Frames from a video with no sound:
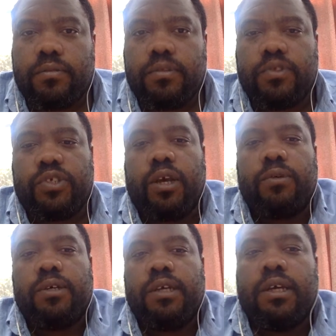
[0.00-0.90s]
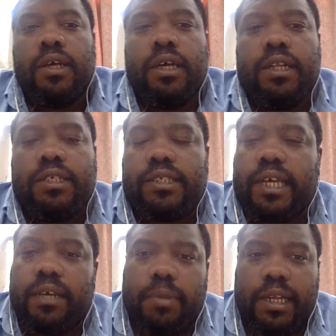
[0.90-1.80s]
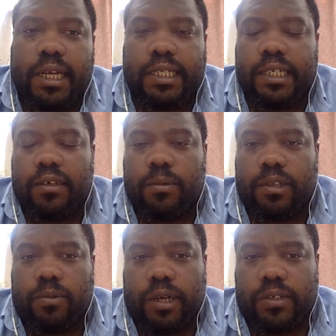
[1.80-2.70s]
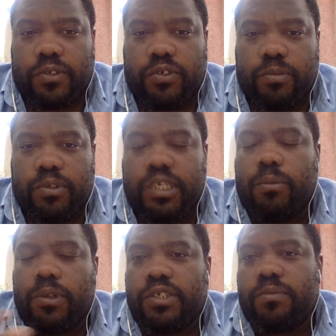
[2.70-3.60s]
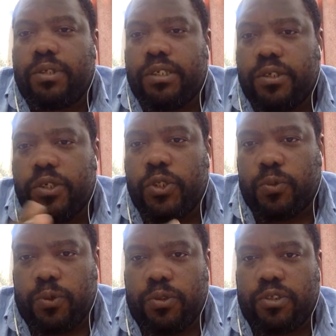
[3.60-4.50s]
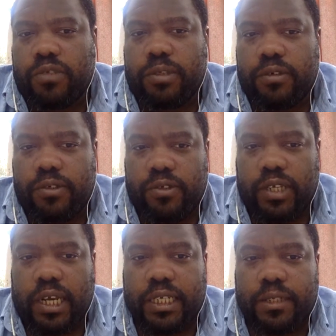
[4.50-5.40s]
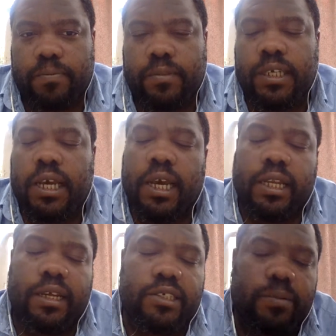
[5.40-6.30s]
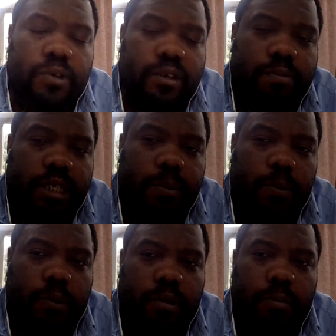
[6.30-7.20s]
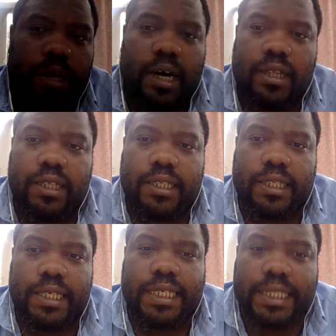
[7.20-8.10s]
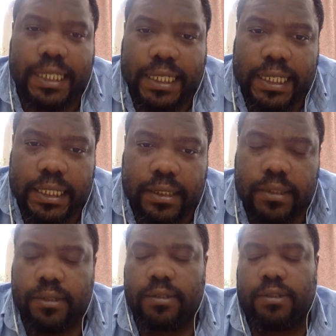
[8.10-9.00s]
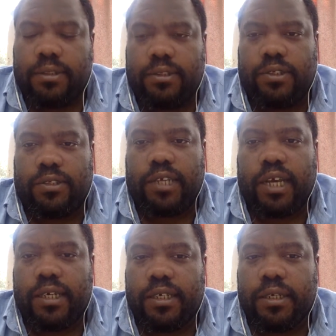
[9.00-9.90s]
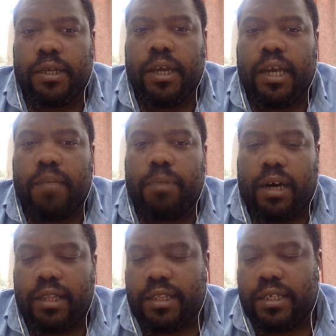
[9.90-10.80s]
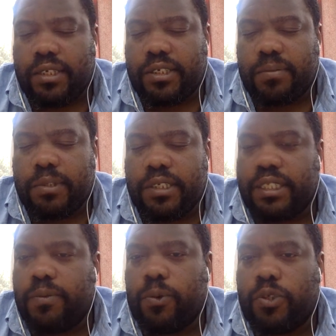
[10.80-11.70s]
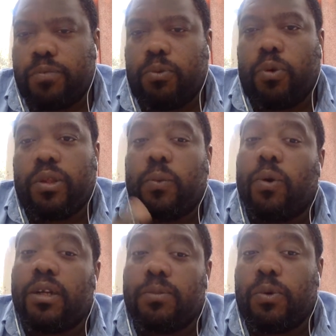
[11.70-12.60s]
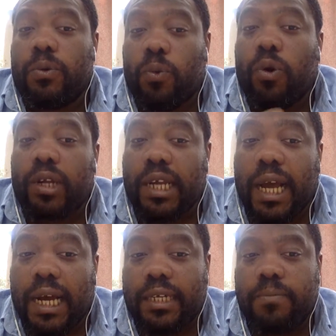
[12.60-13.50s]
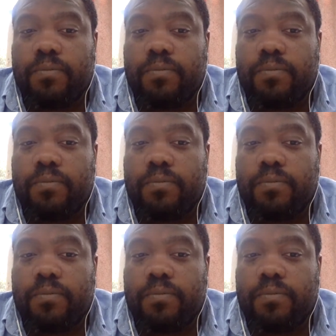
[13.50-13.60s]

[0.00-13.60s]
So, the second main idea with the rise of Sumer is that religion played a huge role in Sumerian society. Now, the Sumerian people were a polytheistic society, and polytheistic means that they worshiped more than one god.